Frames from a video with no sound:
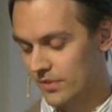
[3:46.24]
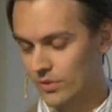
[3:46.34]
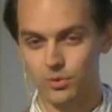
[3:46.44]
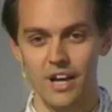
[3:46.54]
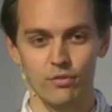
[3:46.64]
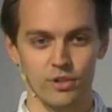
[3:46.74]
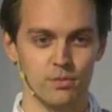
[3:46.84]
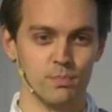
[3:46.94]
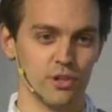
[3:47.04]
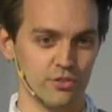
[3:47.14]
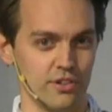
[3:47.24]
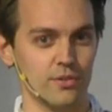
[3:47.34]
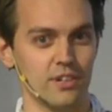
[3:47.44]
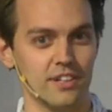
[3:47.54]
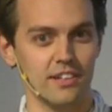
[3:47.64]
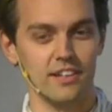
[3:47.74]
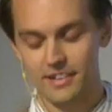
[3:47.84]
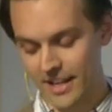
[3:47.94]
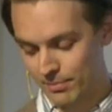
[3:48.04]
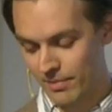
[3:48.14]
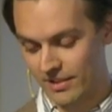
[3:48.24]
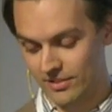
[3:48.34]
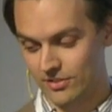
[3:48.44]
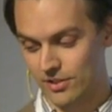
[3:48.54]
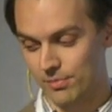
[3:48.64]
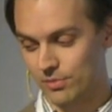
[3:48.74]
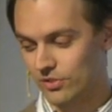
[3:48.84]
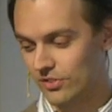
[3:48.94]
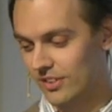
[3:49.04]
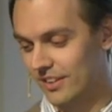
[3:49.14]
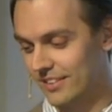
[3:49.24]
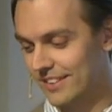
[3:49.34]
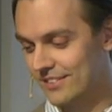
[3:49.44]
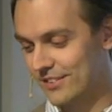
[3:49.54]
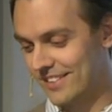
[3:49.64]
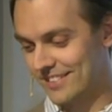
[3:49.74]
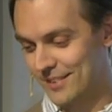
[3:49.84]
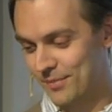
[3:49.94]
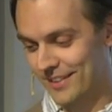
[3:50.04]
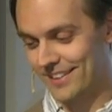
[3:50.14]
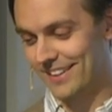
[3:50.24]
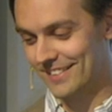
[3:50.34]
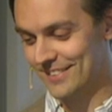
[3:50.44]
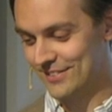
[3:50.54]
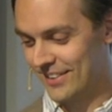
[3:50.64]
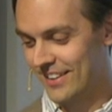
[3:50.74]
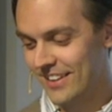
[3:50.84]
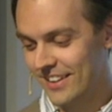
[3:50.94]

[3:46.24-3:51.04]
the average person, or in layman's terms, the internet is something like this.